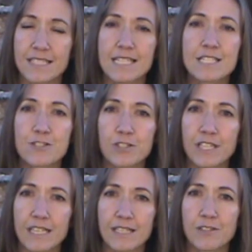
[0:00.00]
Is your
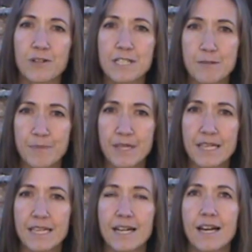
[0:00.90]
kit going to
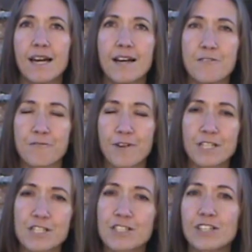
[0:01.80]
be
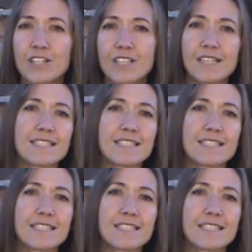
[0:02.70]
functional?